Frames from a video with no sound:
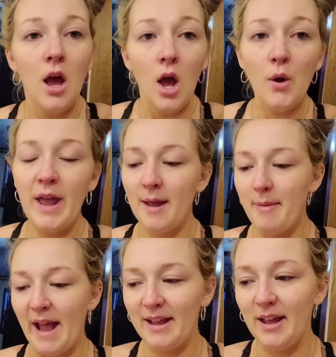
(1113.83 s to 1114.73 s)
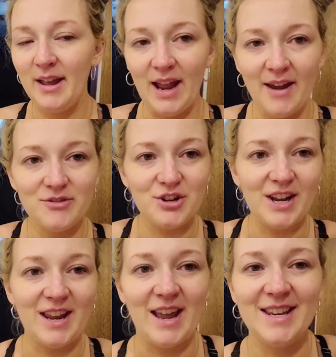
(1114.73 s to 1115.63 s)
Okay, I'm back. I haven't drank
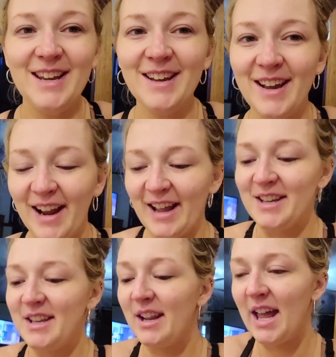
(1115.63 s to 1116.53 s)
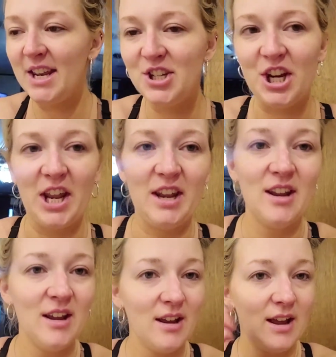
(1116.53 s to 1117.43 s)
it yet. I got kind of chicken.
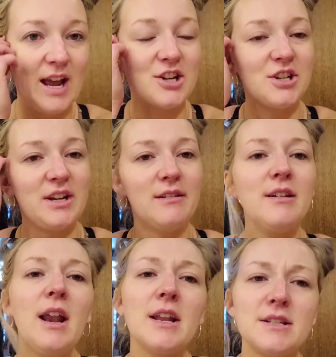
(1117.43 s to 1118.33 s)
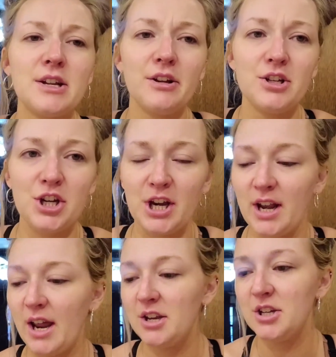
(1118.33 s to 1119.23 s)
Actually, not necessarily chicken.
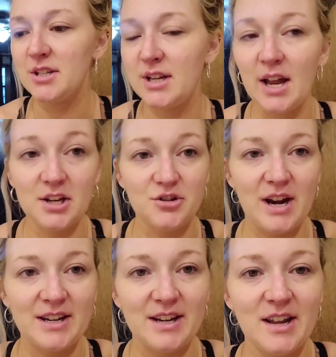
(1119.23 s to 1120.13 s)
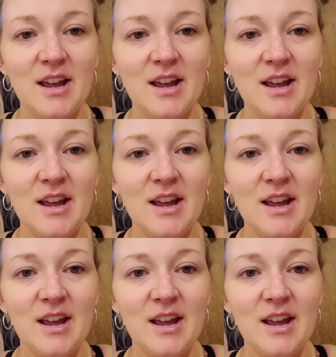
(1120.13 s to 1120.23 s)
I just got distracted.